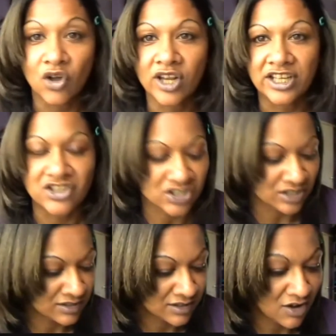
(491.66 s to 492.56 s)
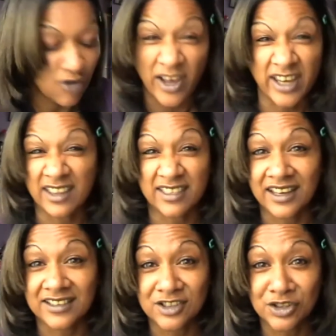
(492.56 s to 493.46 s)
knowledge of
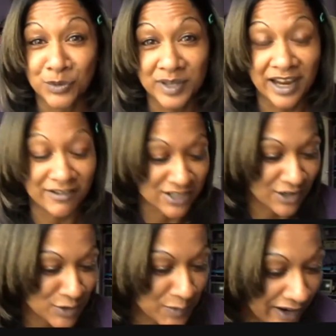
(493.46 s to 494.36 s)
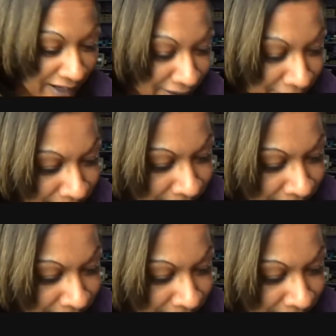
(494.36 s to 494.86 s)
anything to do with aerosol spraying.